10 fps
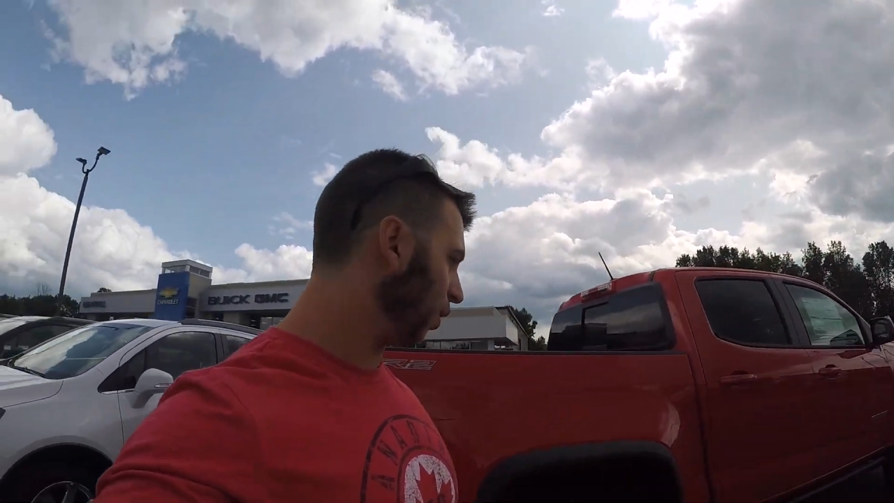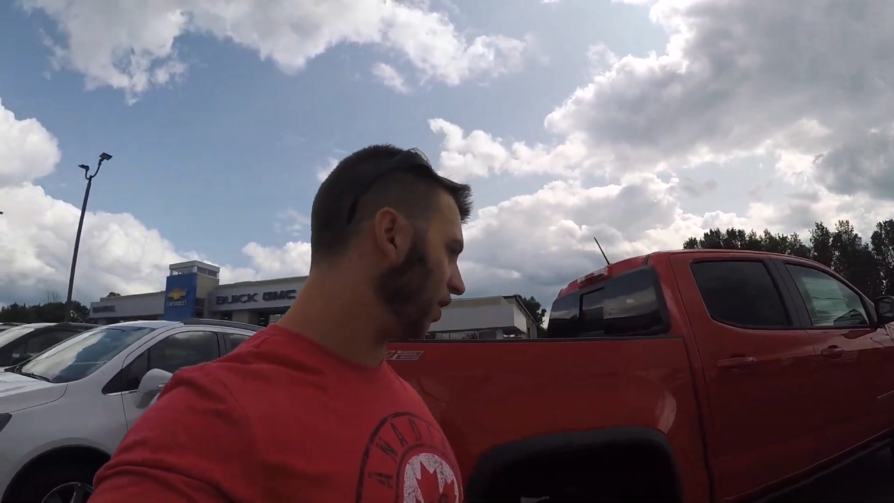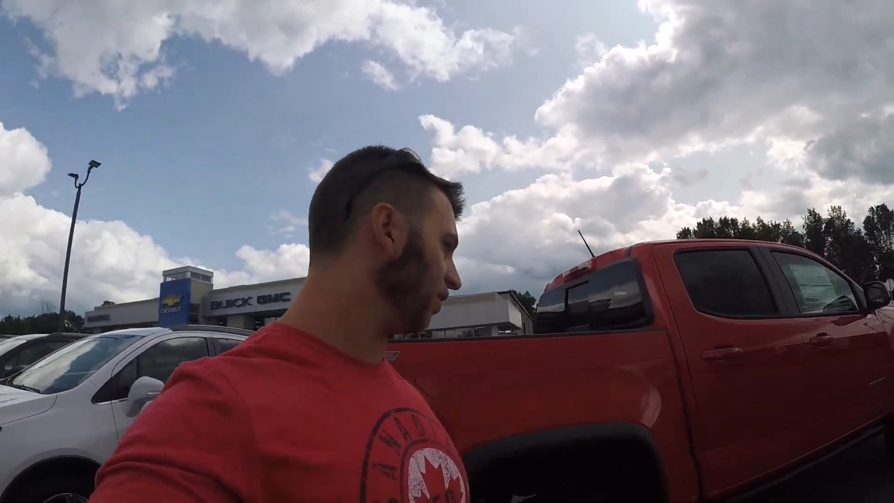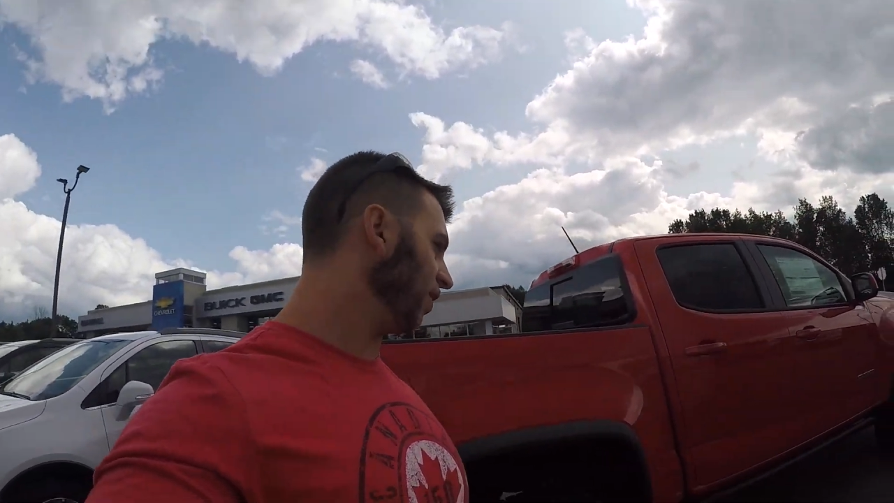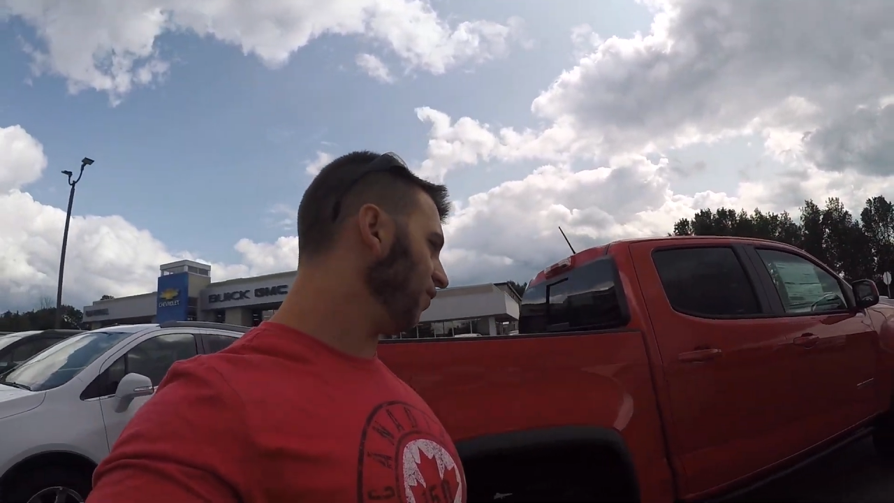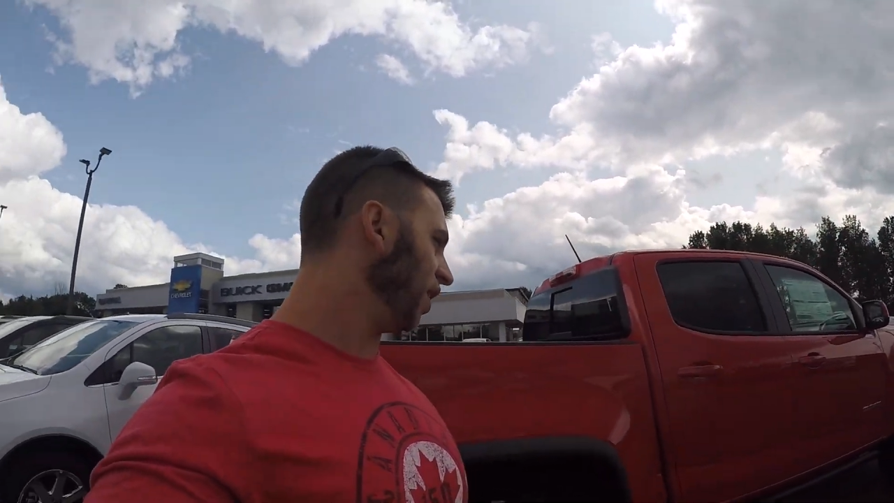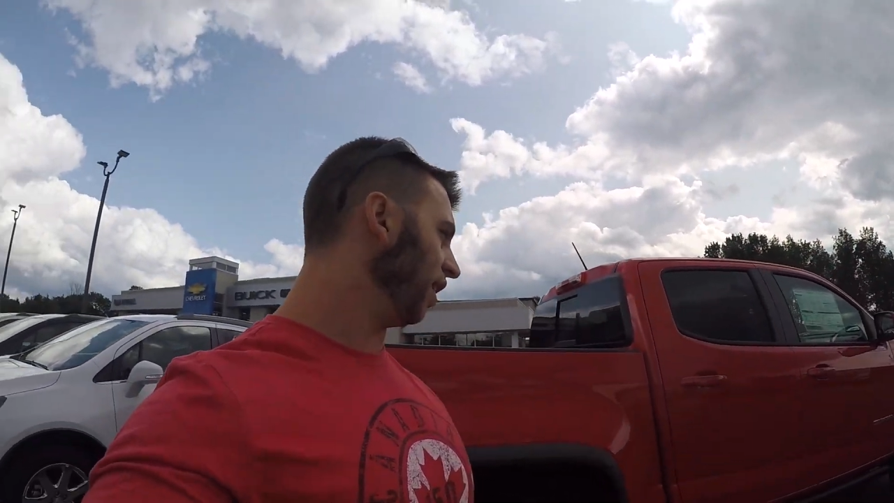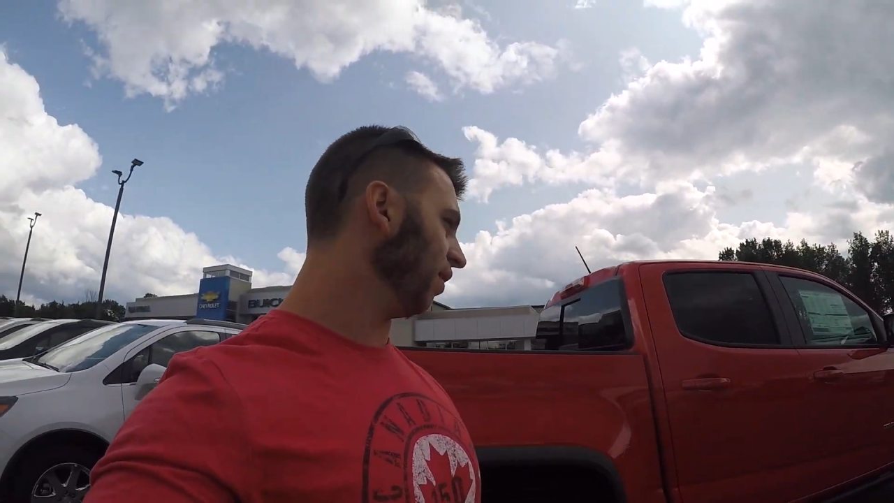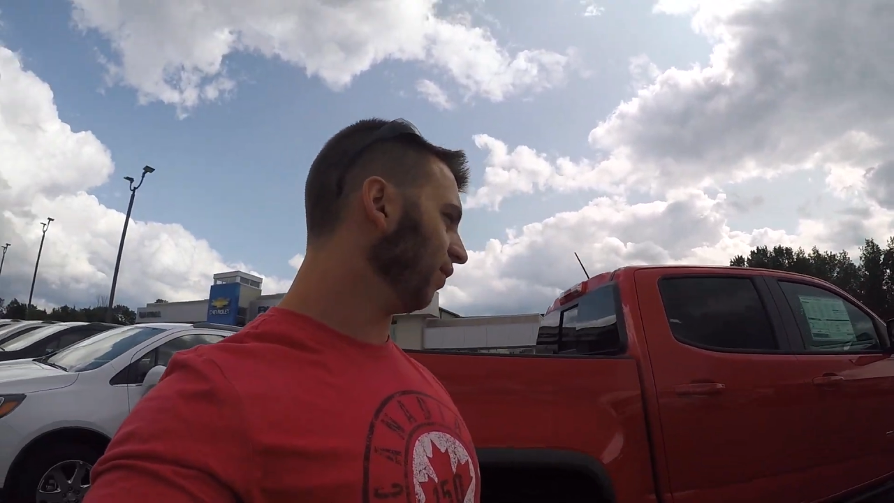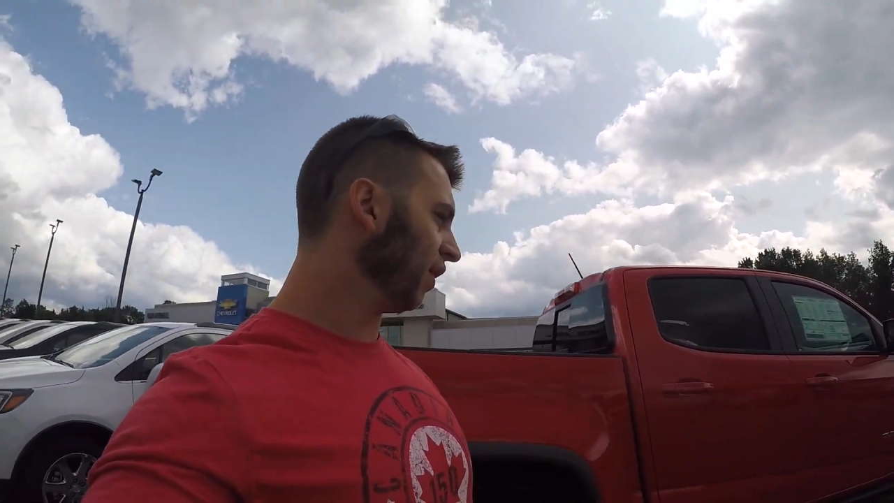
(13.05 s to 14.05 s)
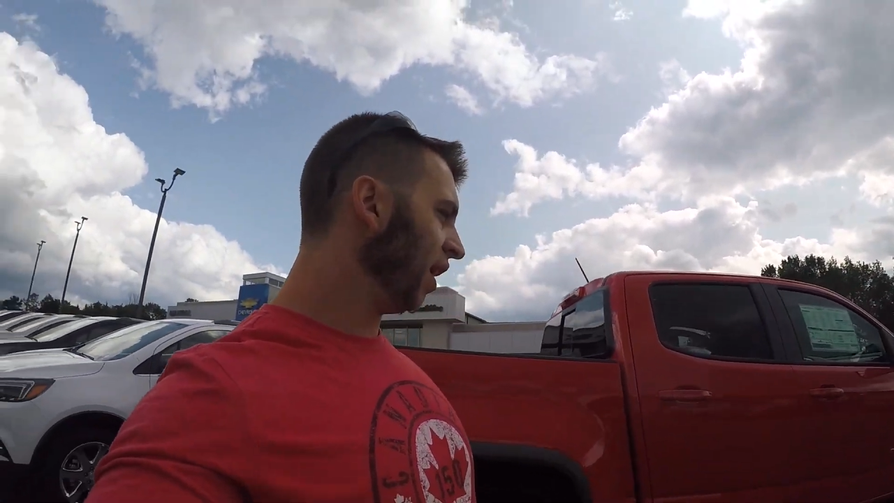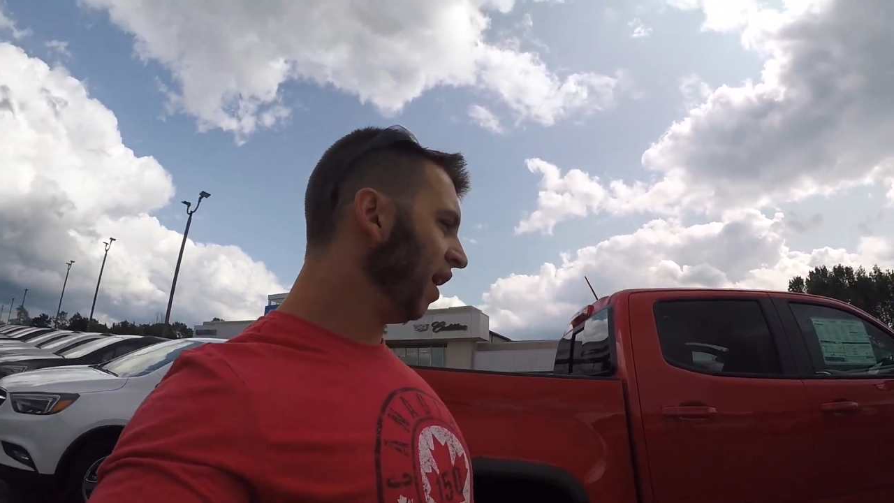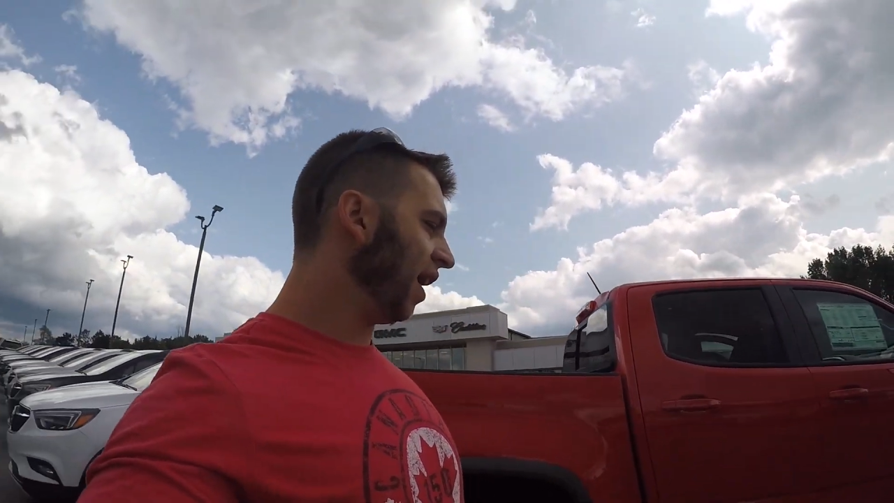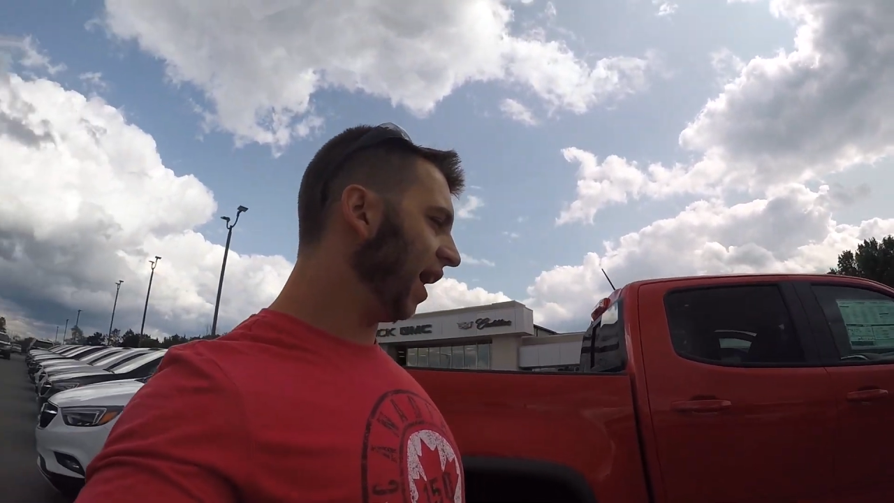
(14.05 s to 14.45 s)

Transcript: of watching the videos,